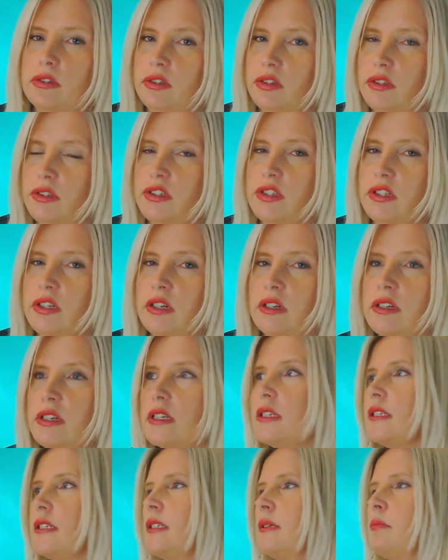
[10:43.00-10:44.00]
are concerned,
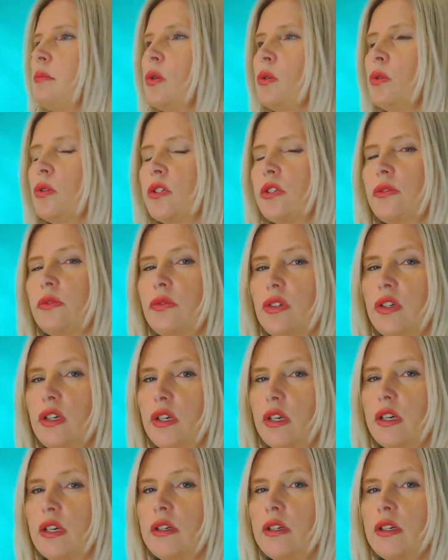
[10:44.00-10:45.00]
it's important for
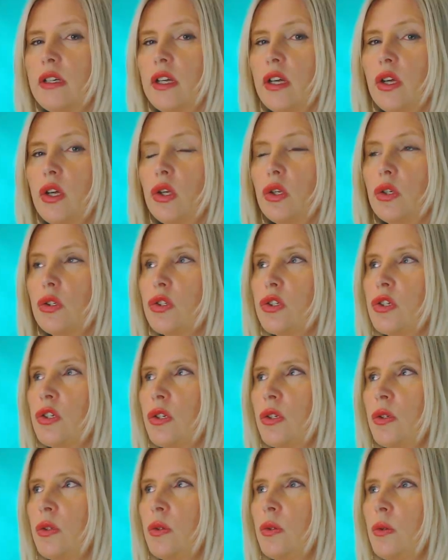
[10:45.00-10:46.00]
you
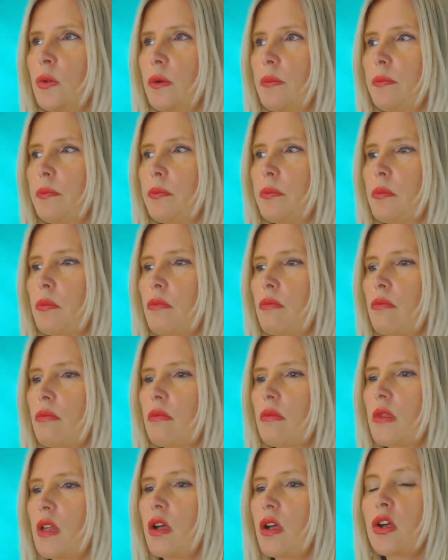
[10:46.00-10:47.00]
to
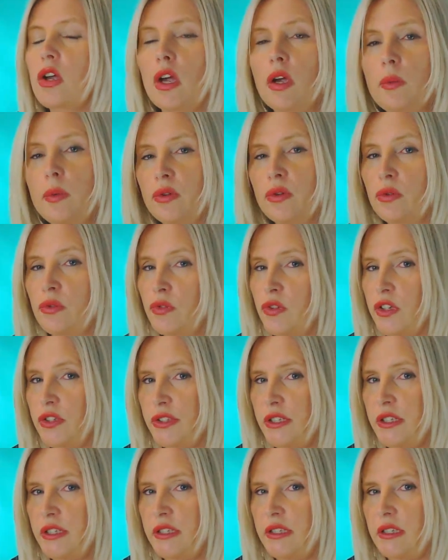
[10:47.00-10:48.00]
go with your
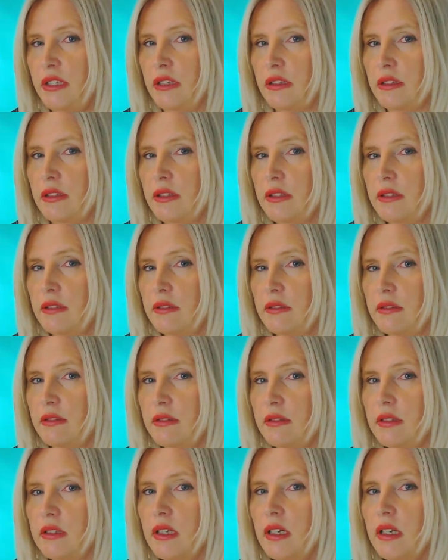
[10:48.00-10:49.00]
first instincts.
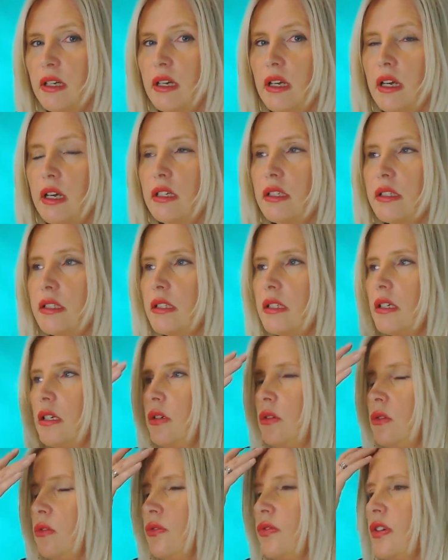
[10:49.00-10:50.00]
Okay, so
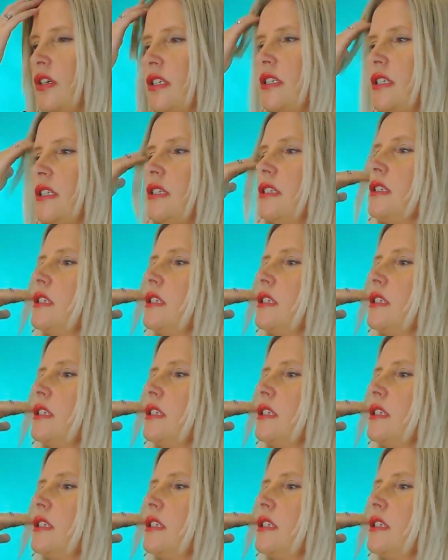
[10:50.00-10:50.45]
your first